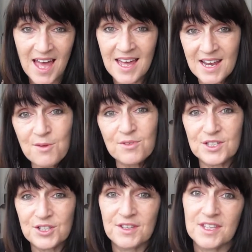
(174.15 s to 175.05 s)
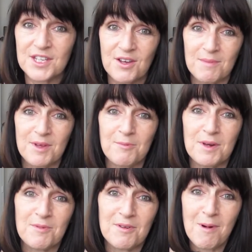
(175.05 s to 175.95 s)
and it was during the time that we
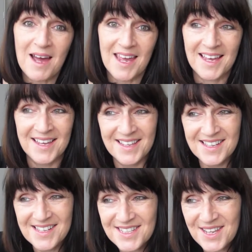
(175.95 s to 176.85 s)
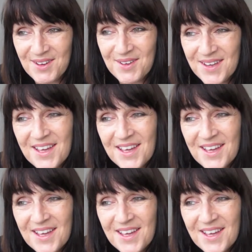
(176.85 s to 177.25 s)
were away. So